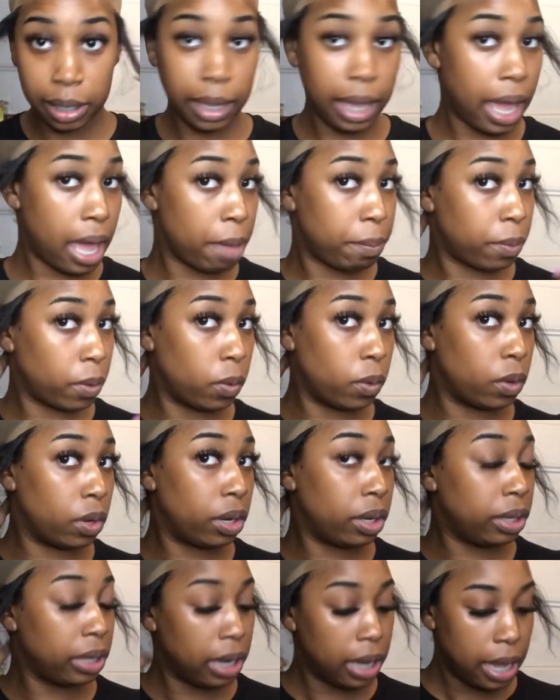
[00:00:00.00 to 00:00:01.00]
cap
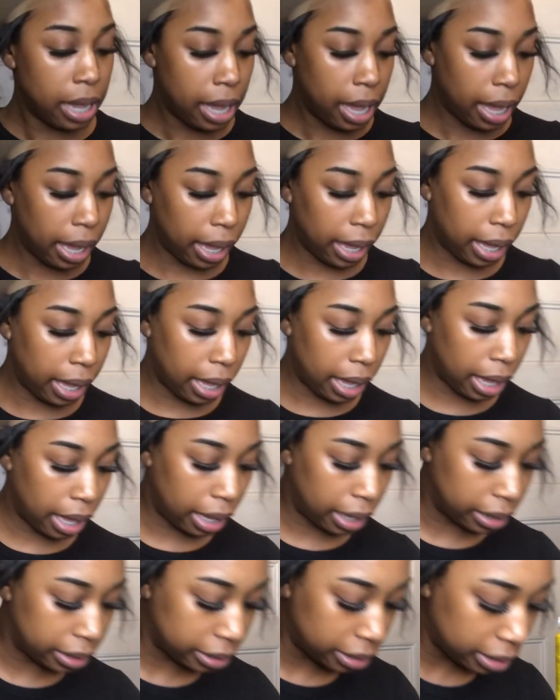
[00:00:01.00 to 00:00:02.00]
on,
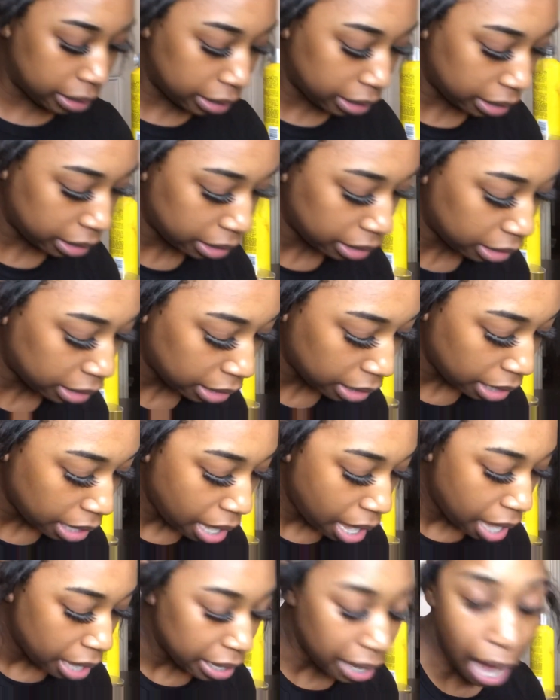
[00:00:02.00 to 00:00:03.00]
and
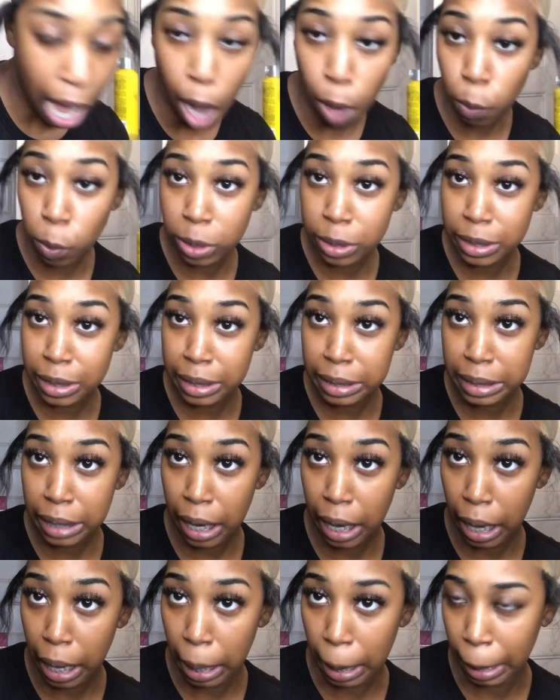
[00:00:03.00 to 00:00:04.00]
now is the
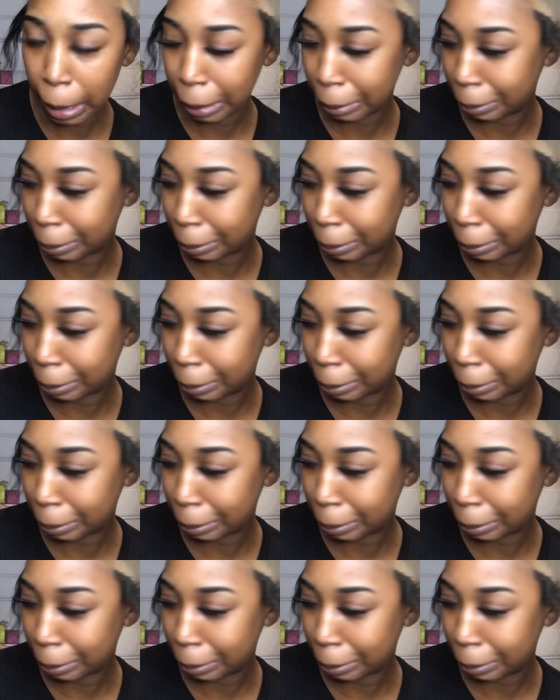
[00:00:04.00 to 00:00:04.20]
time